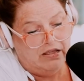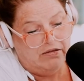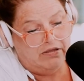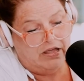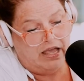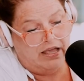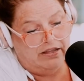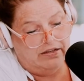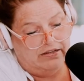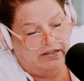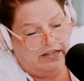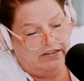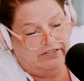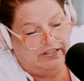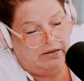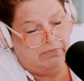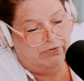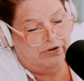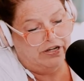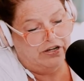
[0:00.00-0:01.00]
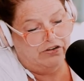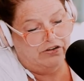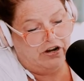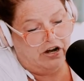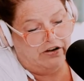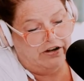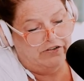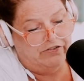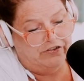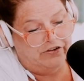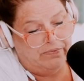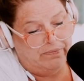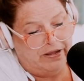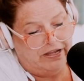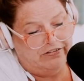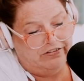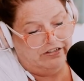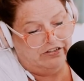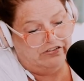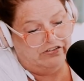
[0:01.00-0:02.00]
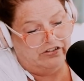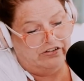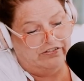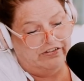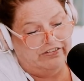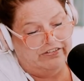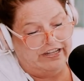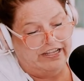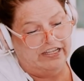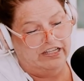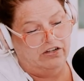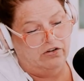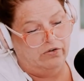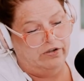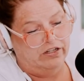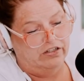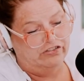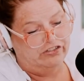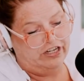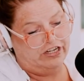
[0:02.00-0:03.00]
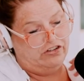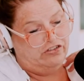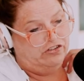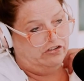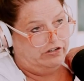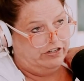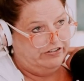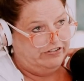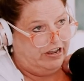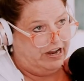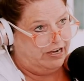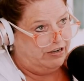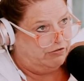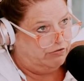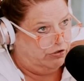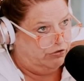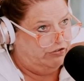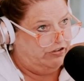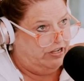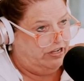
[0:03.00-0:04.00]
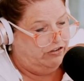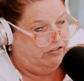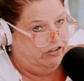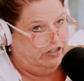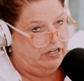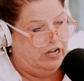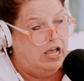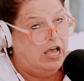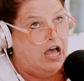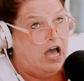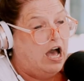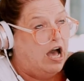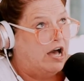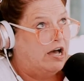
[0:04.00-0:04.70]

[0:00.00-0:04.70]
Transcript: And they say bring your car in for a basic service like an oil change or a tire rotation. Mm-hmm.